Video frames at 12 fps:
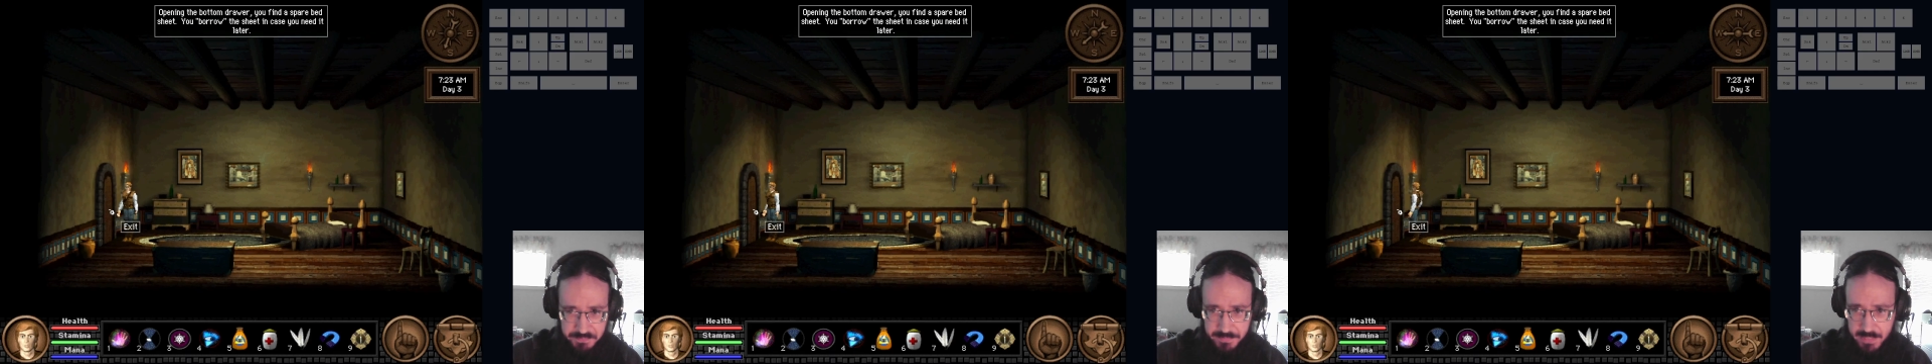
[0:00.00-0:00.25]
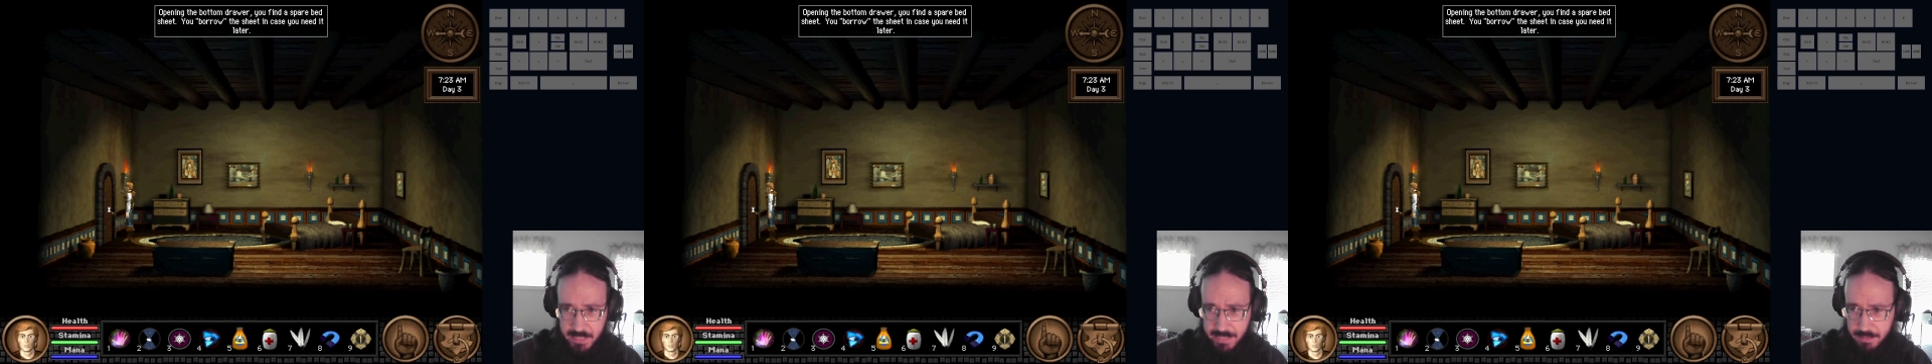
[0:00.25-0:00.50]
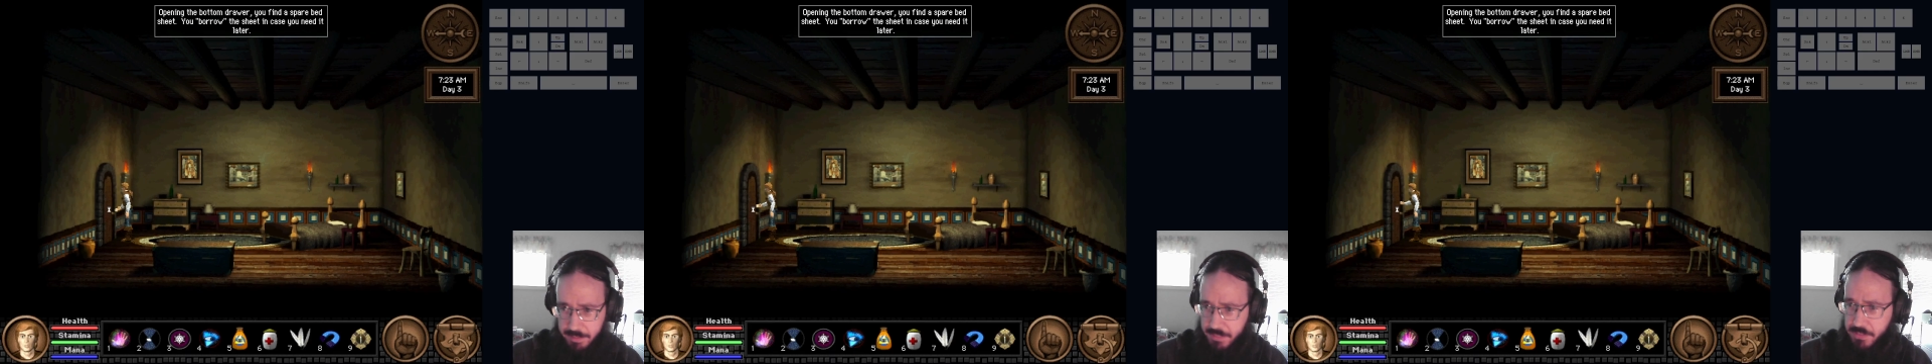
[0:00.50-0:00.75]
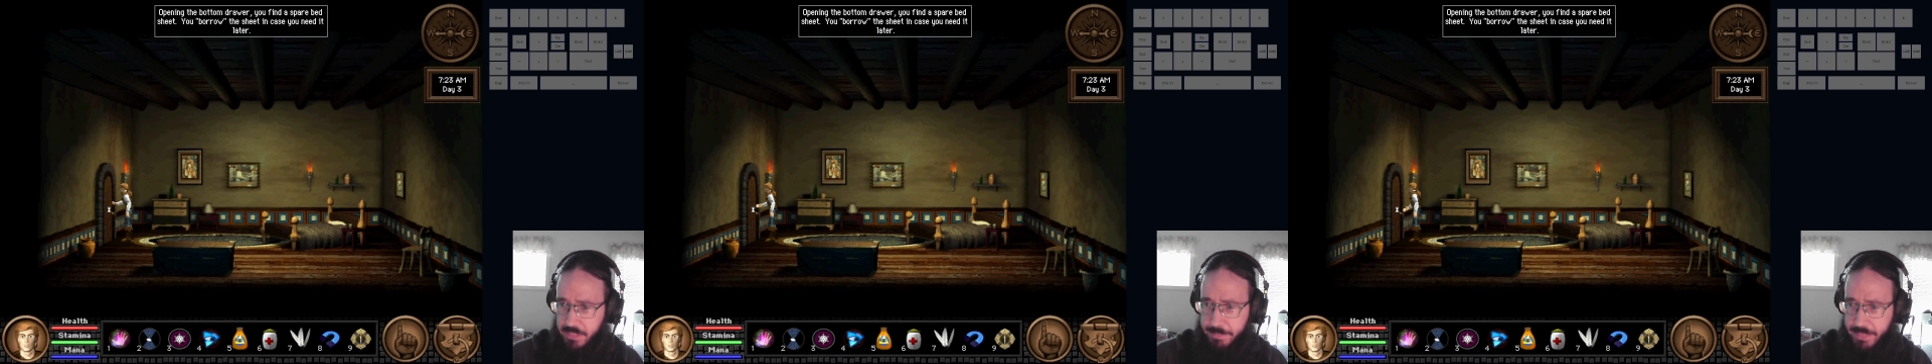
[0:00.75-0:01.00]
And now we
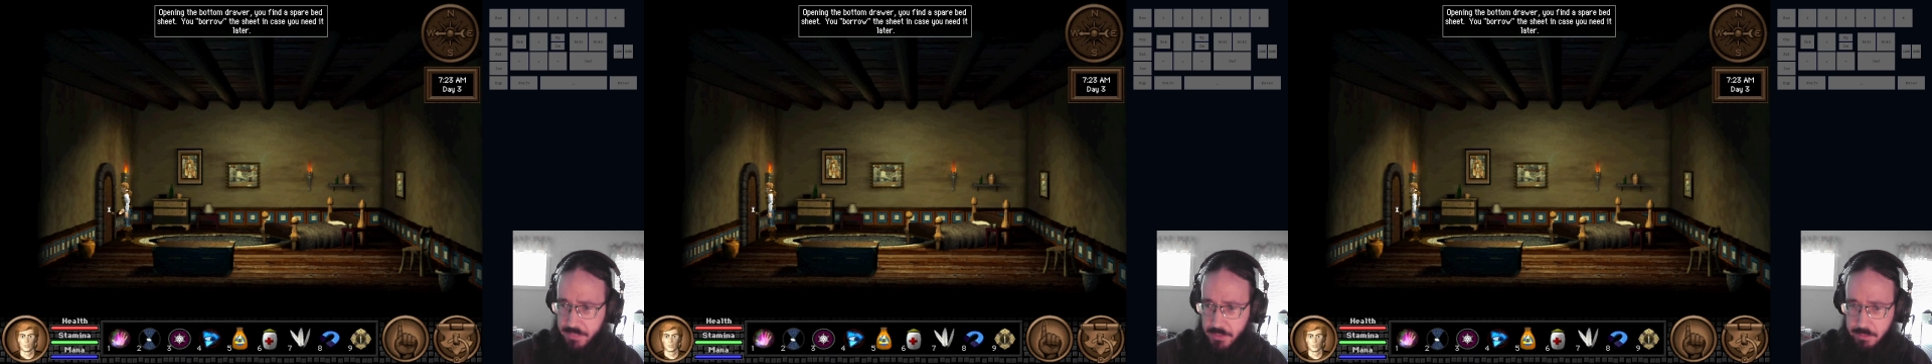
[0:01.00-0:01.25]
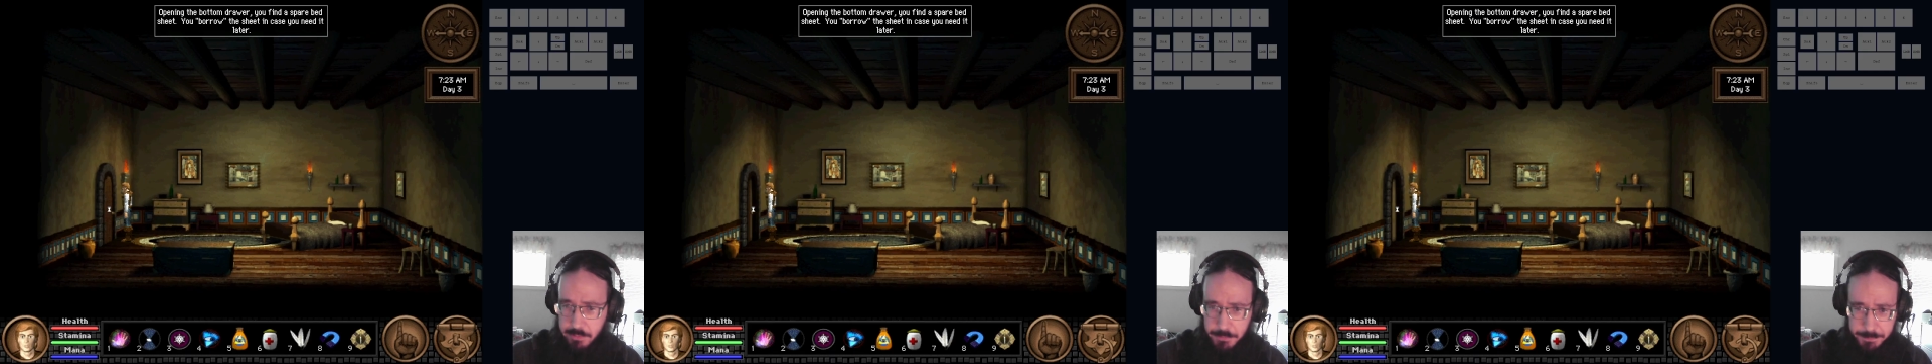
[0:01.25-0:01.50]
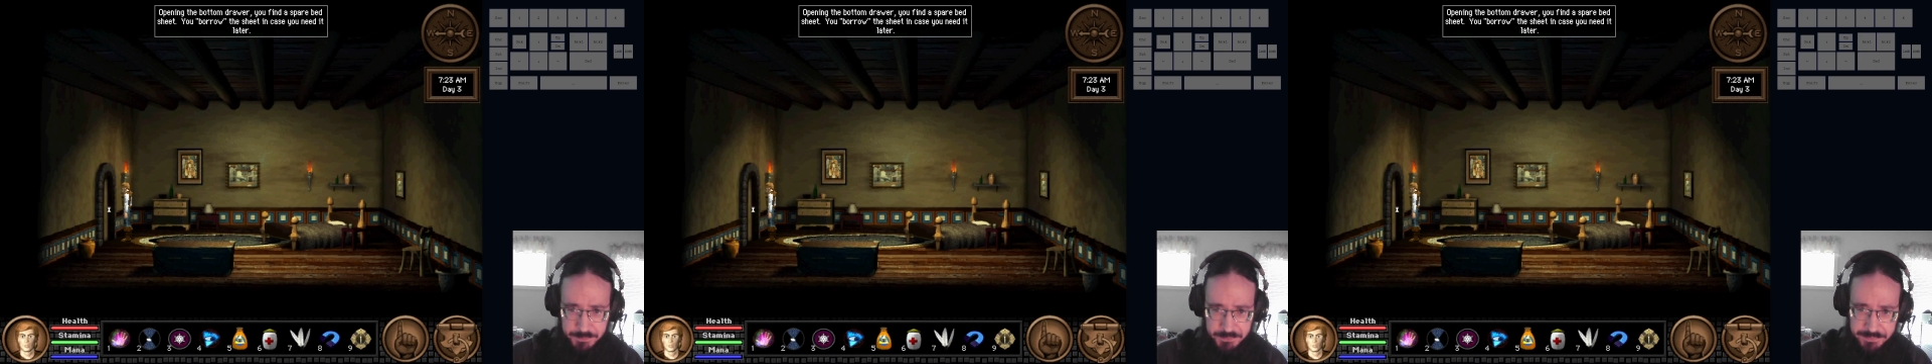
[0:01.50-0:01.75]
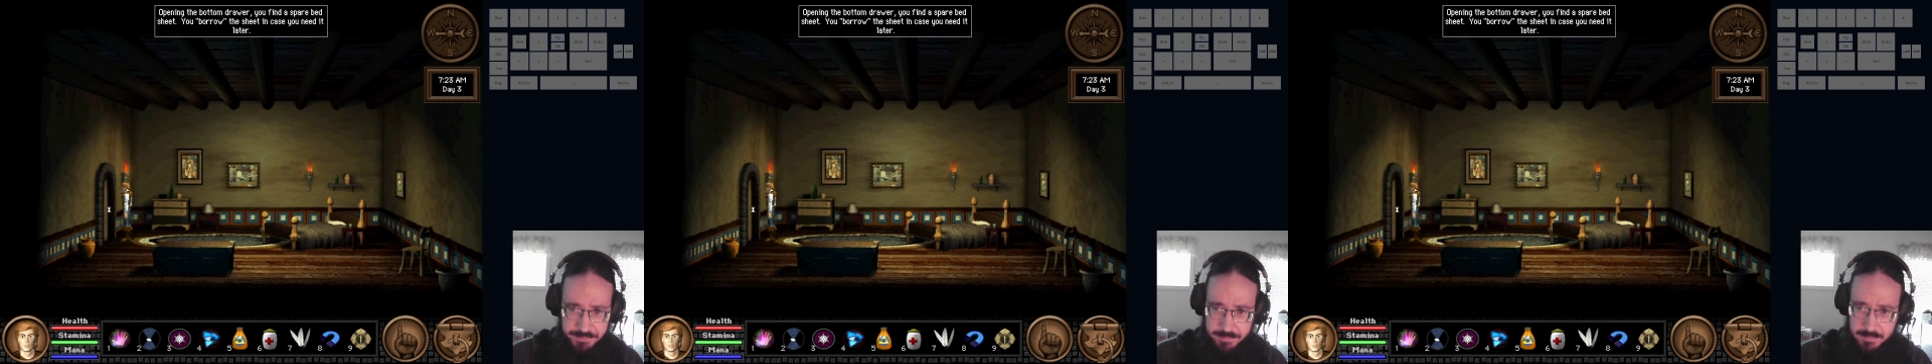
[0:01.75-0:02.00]
can step out of our room.
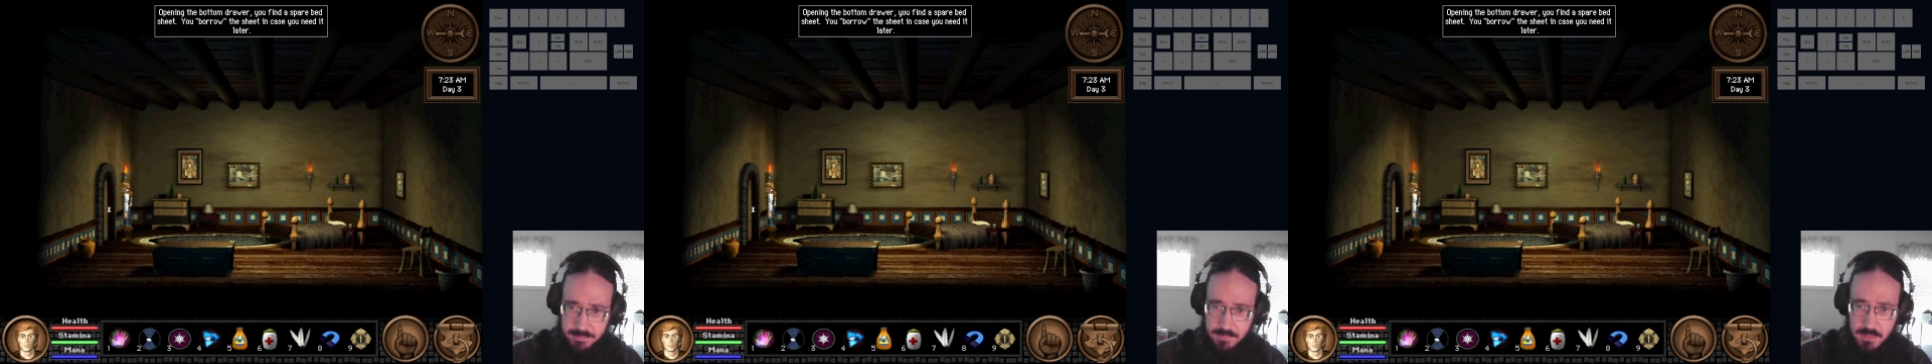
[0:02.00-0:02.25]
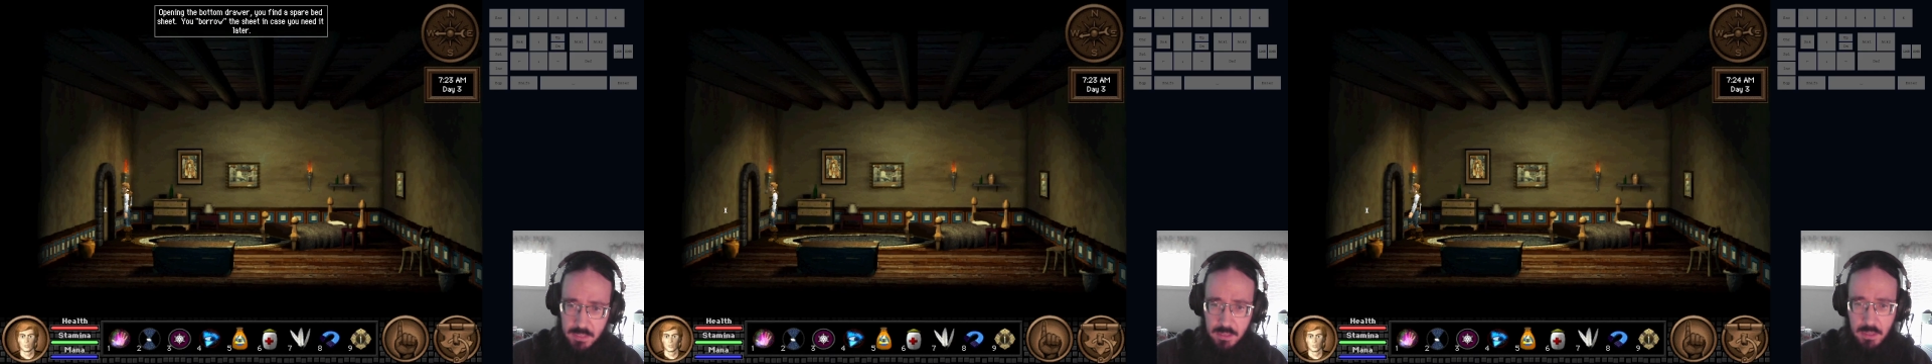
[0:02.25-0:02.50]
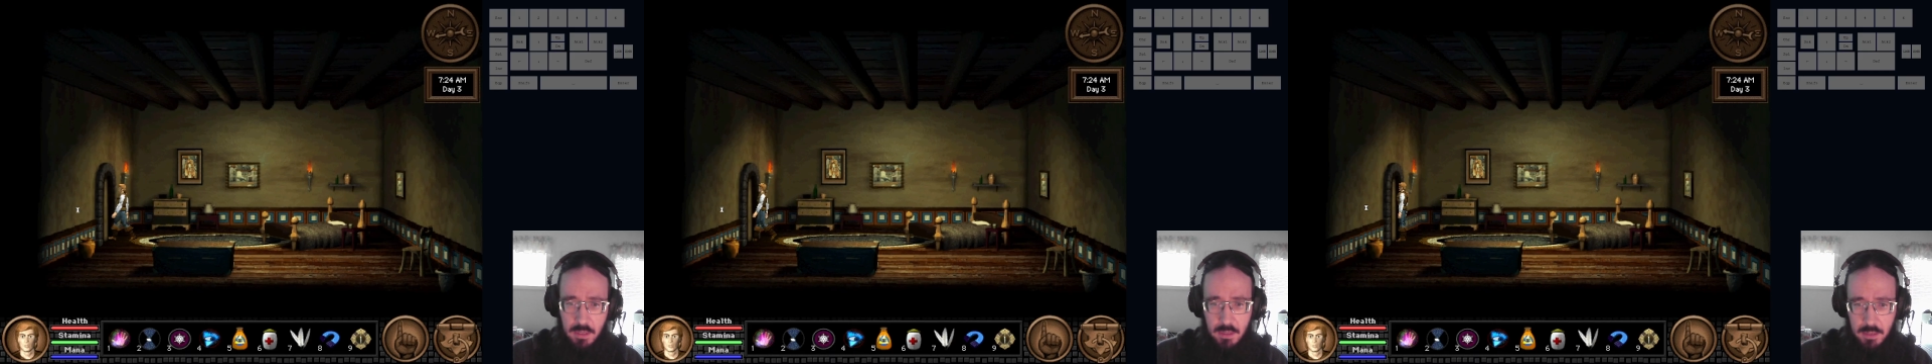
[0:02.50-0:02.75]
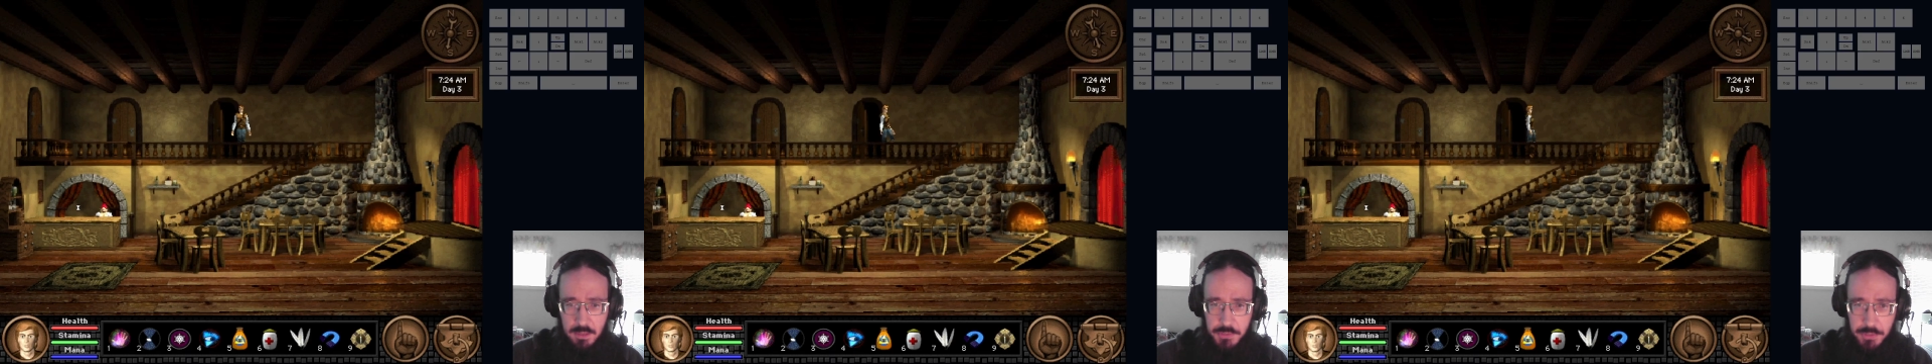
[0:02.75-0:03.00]

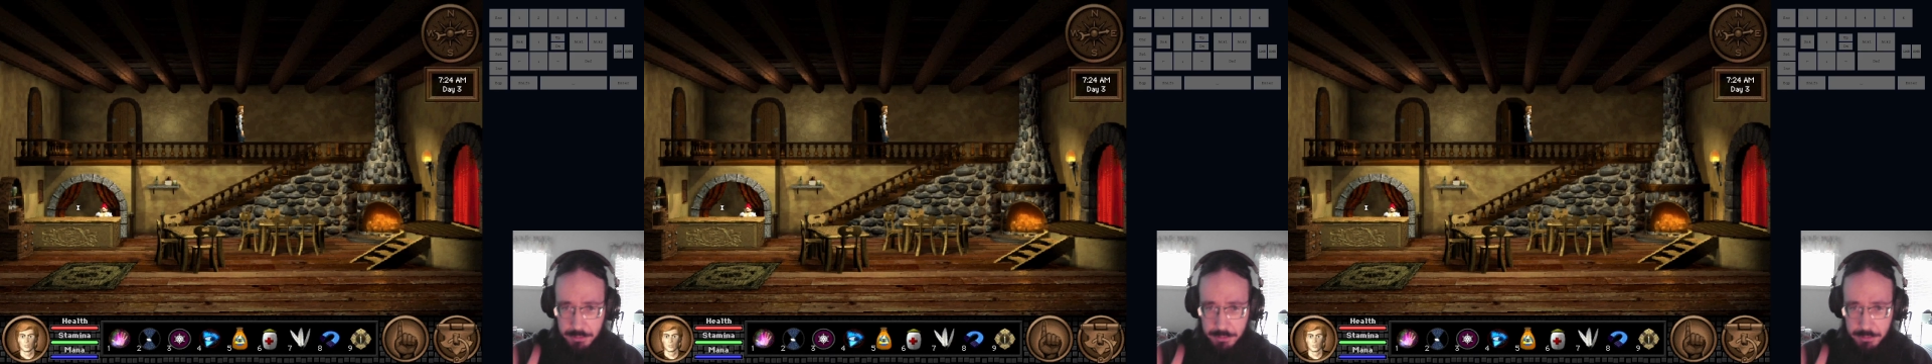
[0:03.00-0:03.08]
So